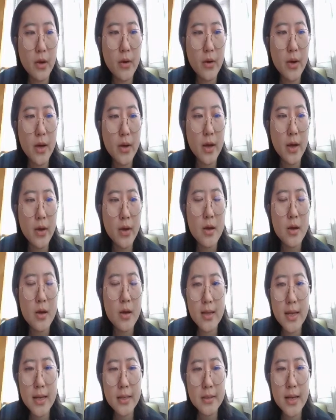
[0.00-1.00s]
Okay,
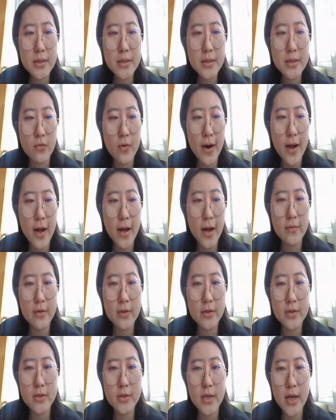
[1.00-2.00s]
let's drag
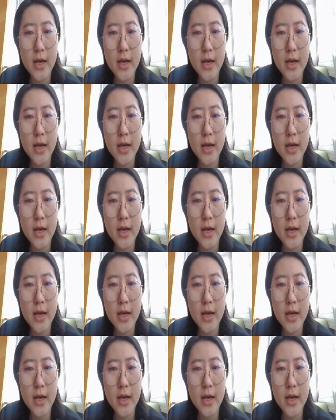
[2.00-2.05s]
this